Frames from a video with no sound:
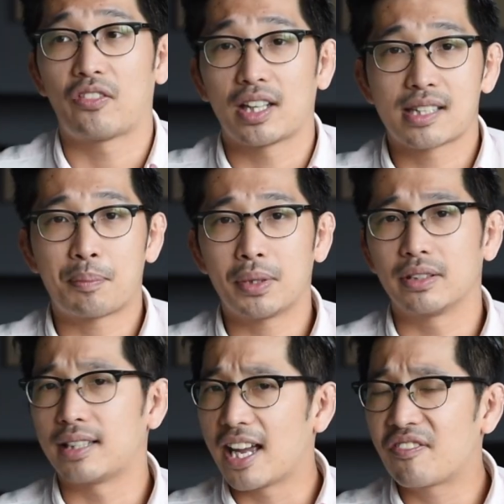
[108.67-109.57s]
For example,
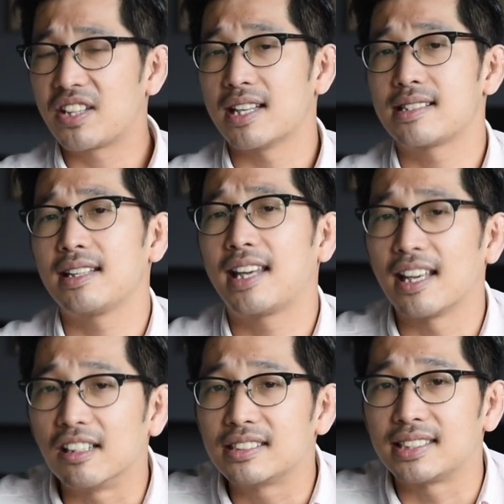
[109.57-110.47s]
the FTSE
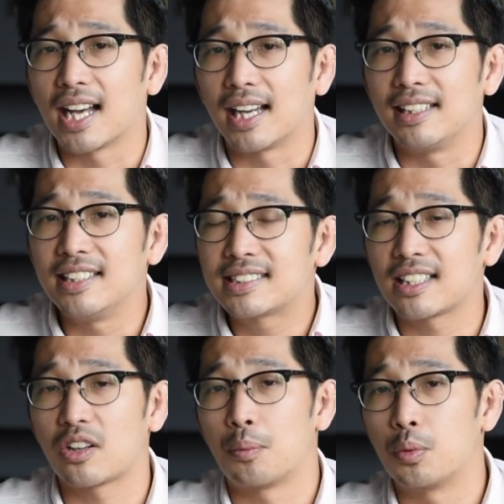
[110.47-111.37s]
KLCI
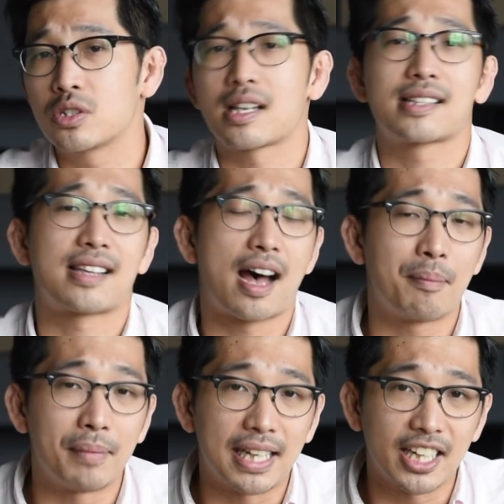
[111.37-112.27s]
listed on Bursa
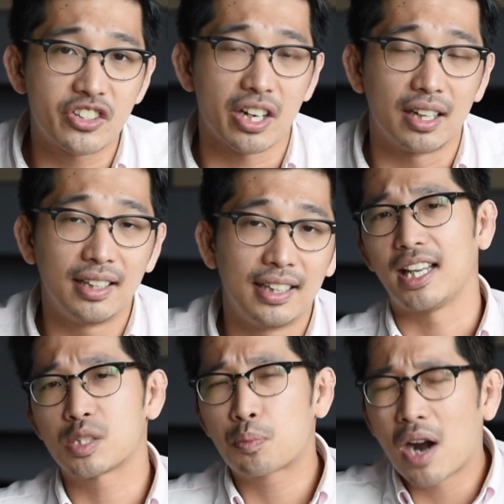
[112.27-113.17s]
Saham Malaysia
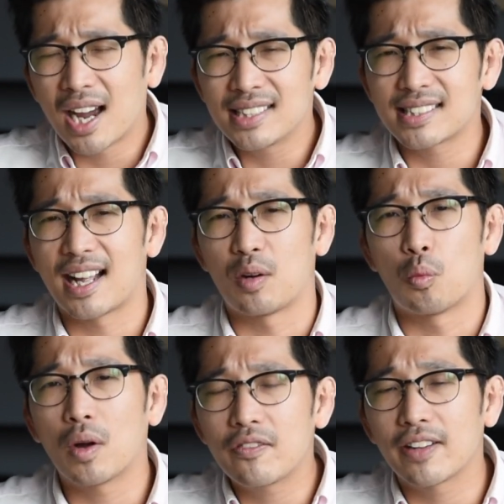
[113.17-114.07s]
is priced
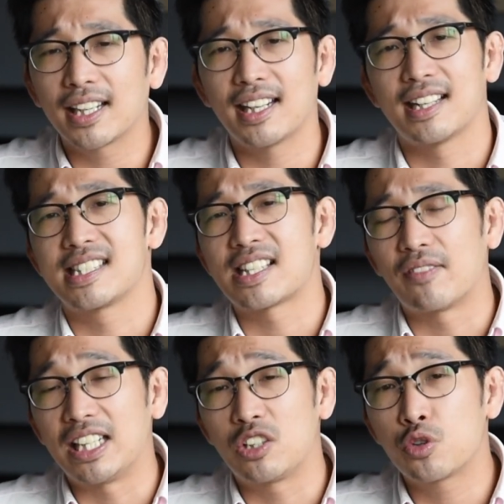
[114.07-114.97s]
at 1 ringgit and
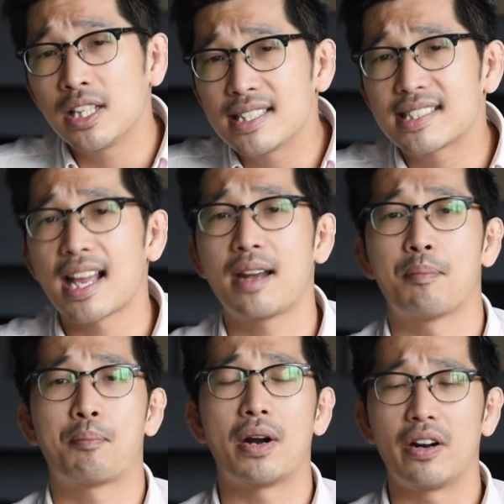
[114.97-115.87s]
73 cents
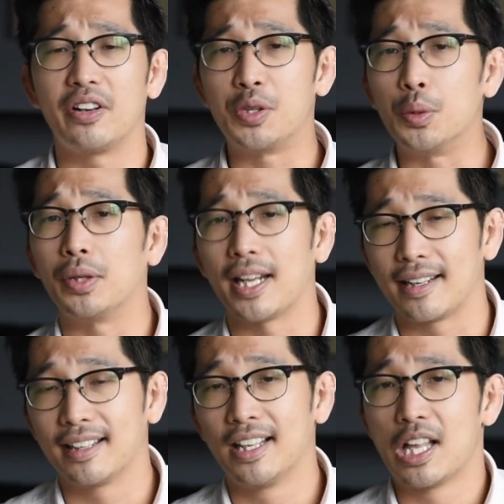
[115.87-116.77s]
per
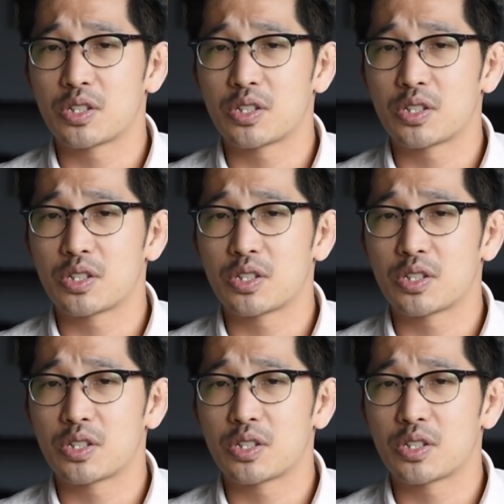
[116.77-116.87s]
unit.